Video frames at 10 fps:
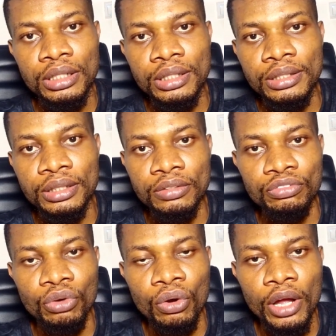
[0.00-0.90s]
easy
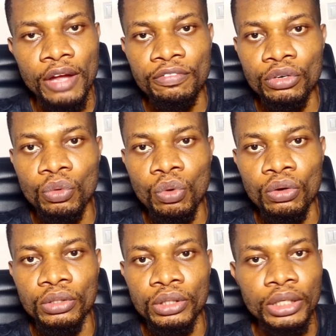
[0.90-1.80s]
for
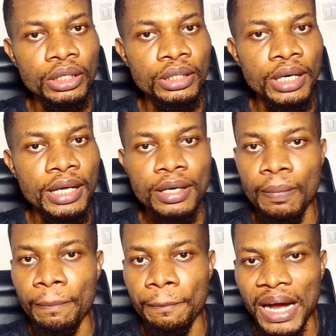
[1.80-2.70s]
everyone in any
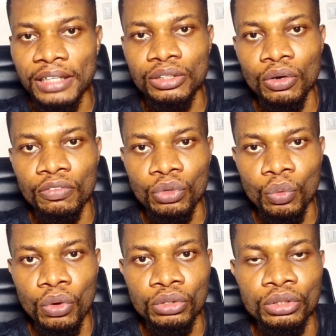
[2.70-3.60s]
part of the
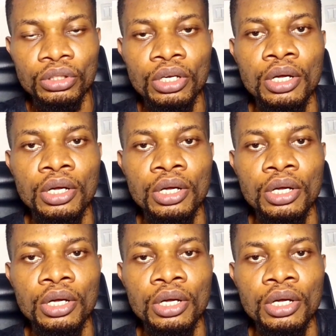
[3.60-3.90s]
world.